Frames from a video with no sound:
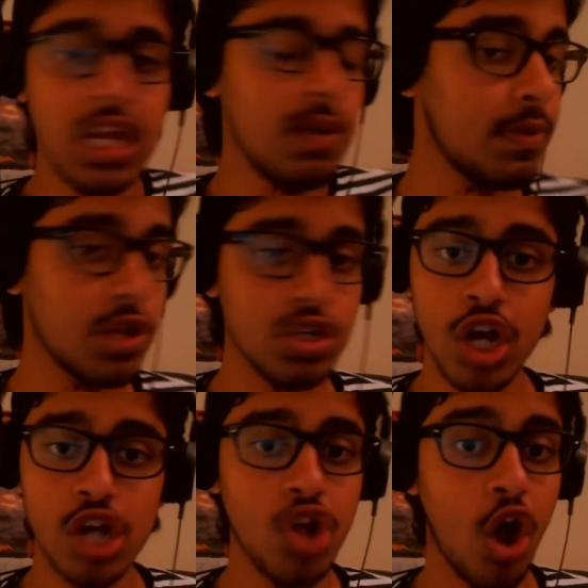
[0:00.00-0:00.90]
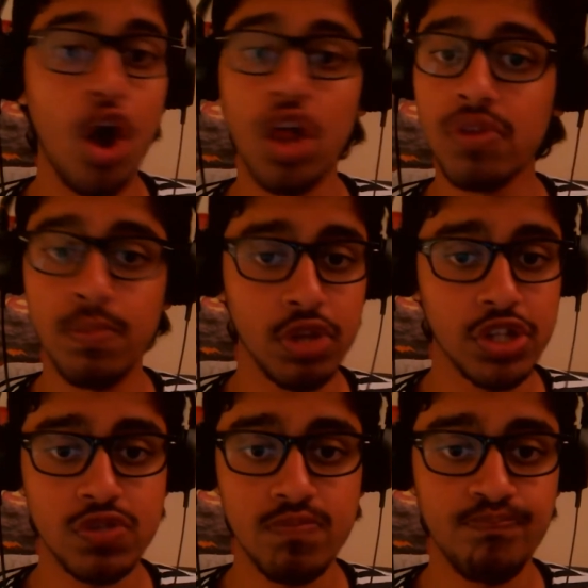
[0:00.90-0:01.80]
he'd be able to dodge all the
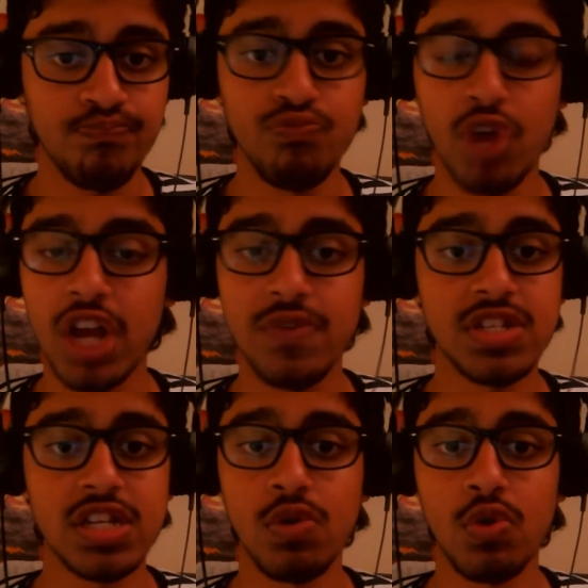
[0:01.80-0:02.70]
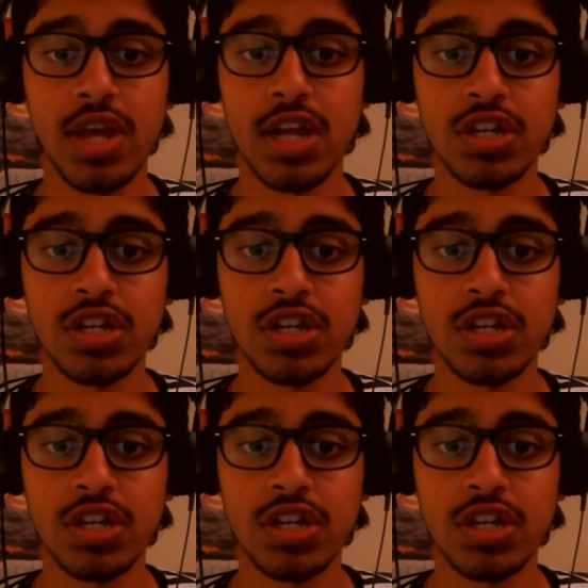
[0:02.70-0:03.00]
bullets, not even a single one hit,